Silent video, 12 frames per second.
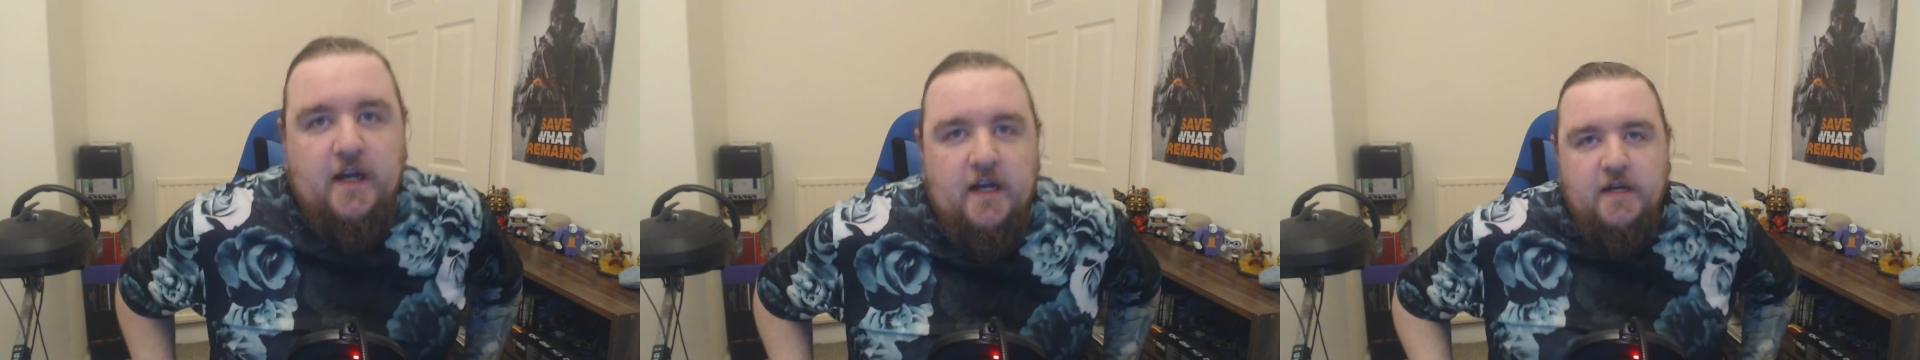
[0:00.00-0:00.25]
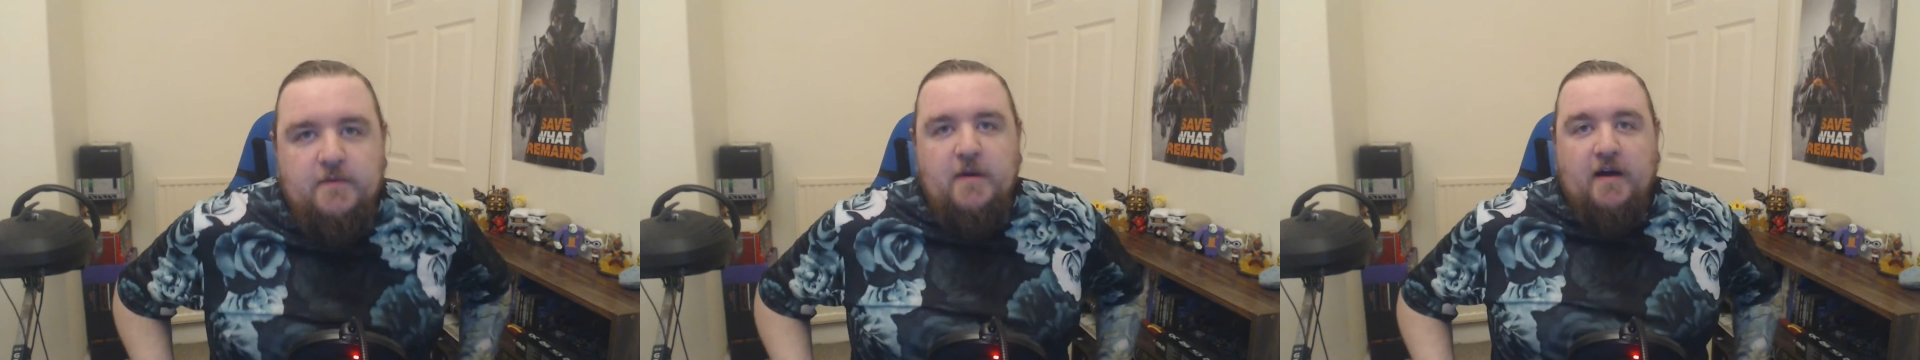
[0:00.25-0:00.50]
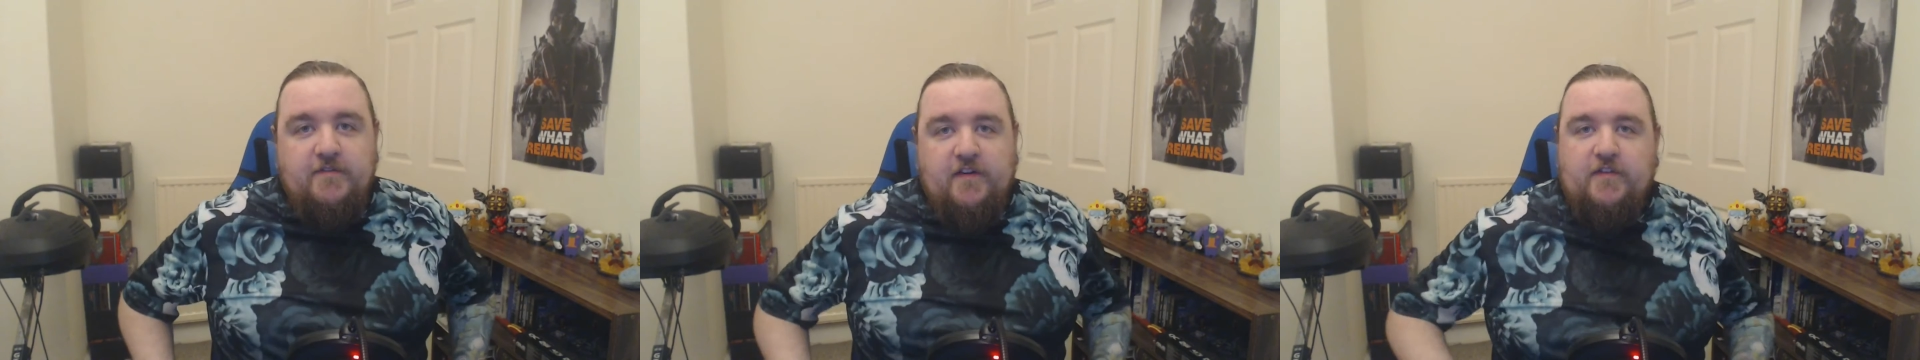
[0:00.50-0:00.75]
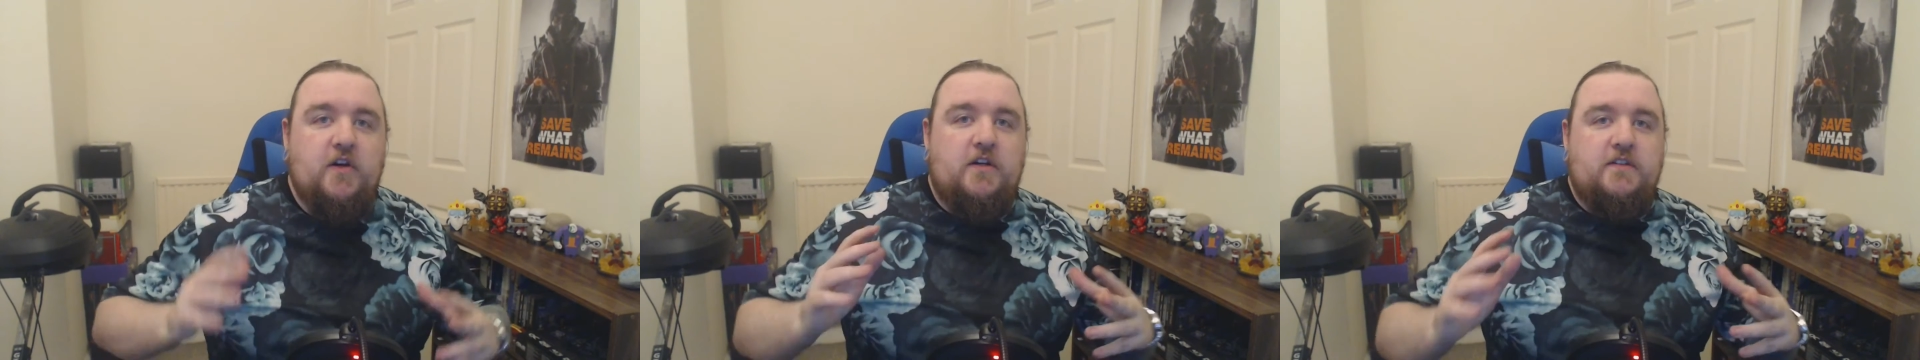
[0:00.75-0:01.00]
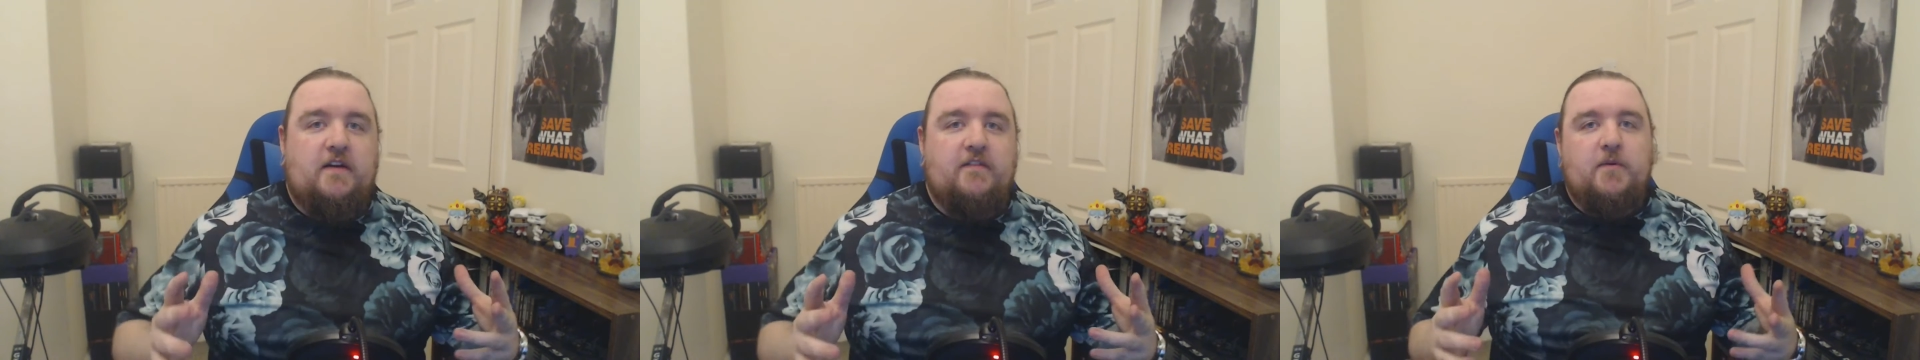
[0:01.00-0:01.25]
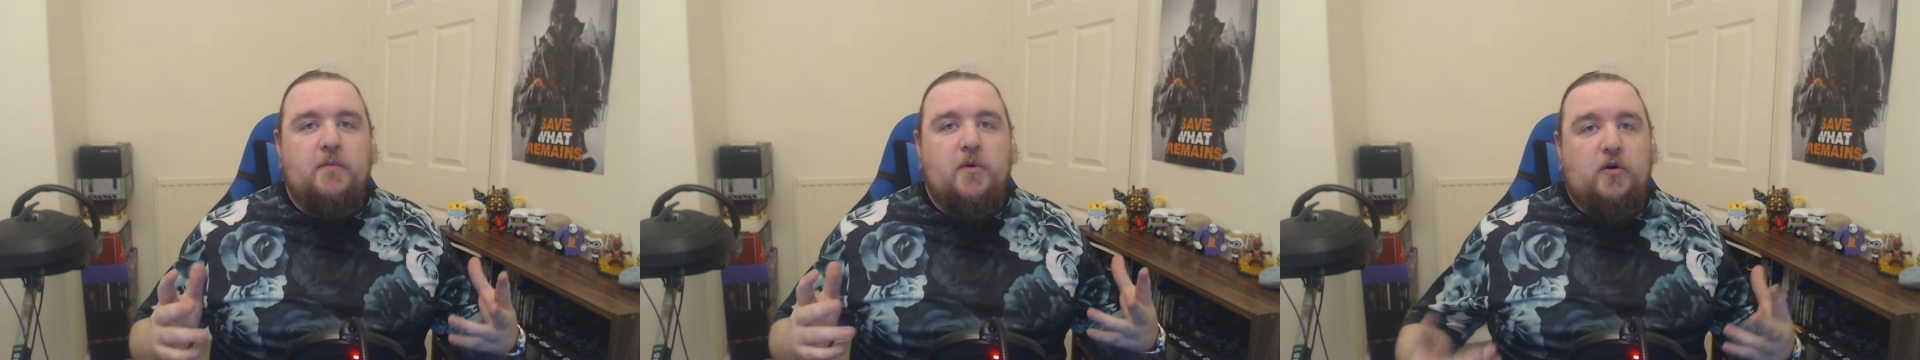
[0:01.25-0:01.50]
I've definitely not sat
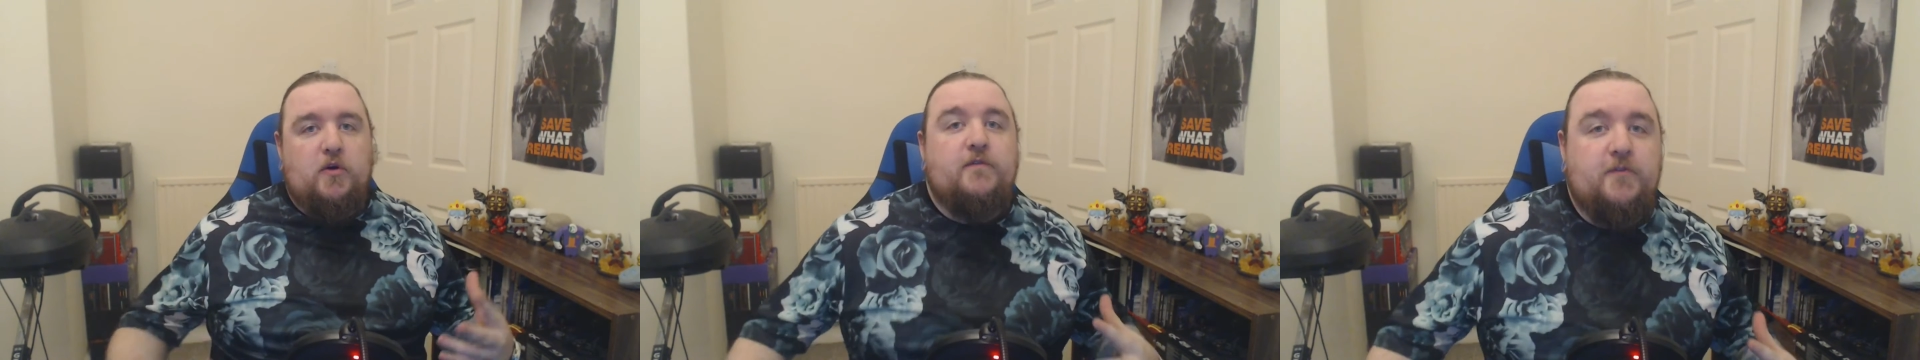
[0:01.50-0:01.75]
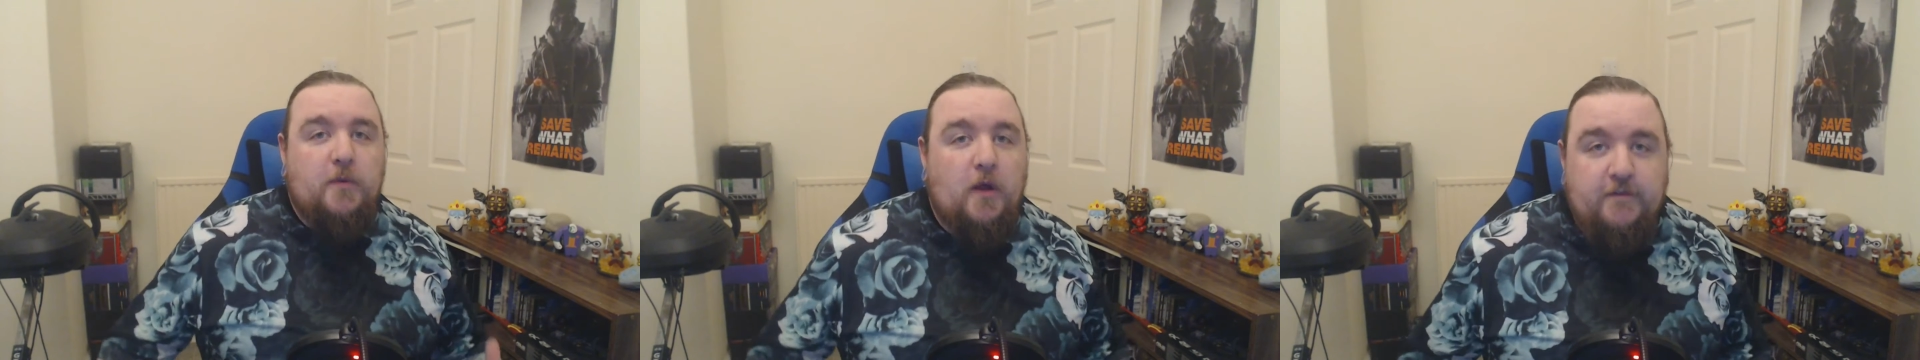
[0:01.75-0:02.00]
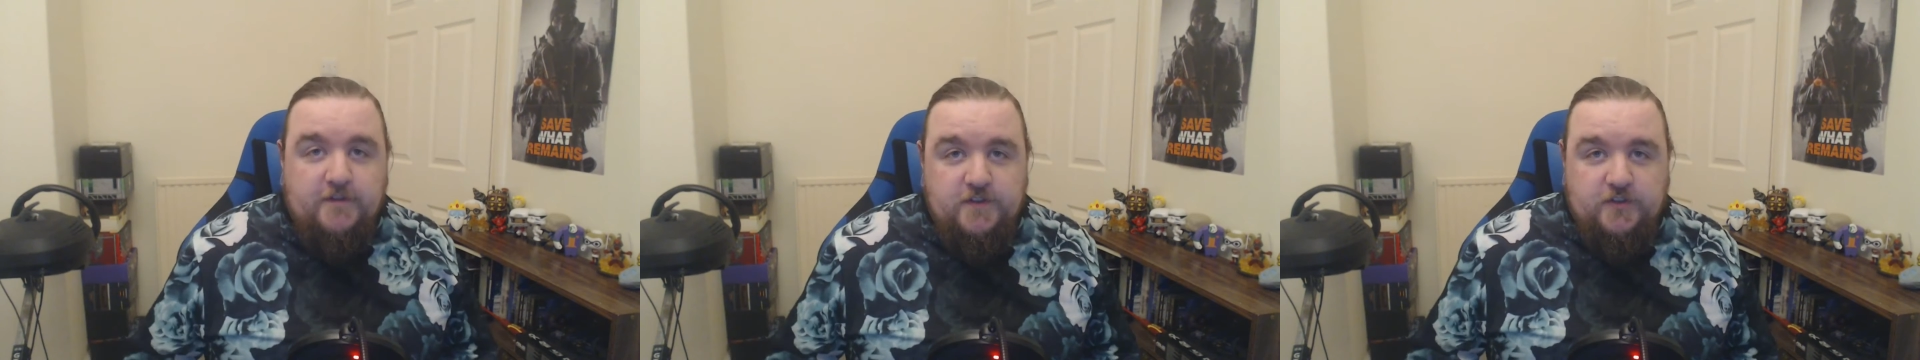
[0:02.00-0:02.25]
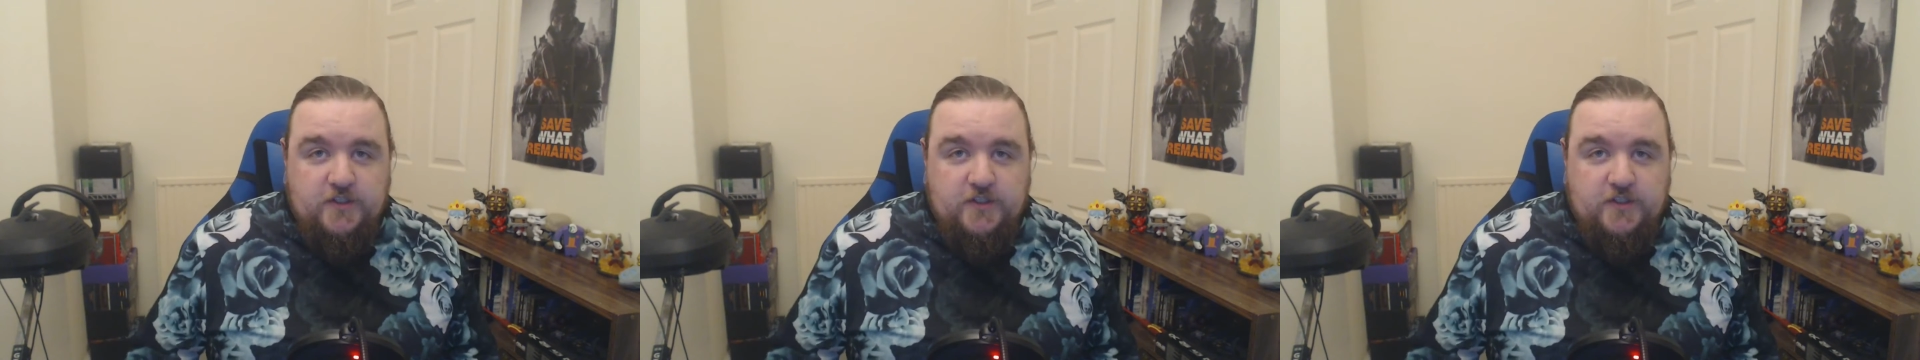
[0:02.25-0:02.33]
in a more comfortable office